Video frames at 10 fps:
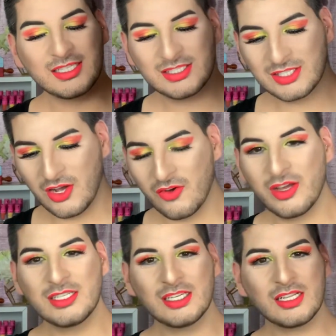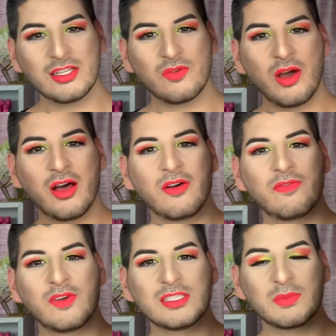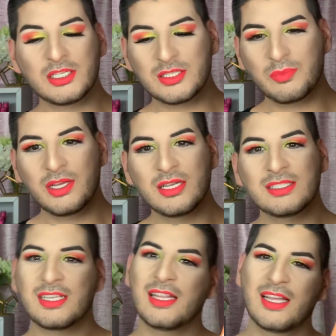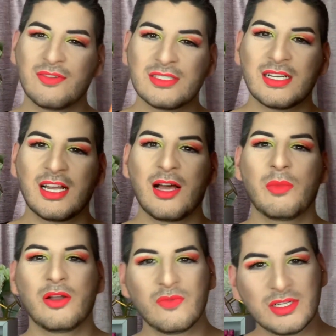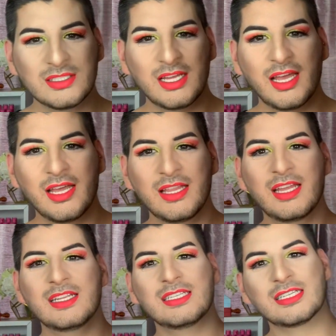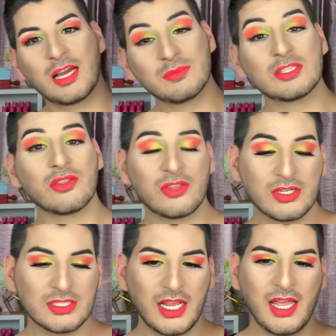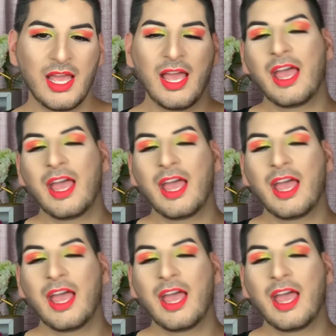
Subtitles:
So it took a little while. First, my shipping said that it was gonna come on Wednesday, and then it didn't come till Thursday,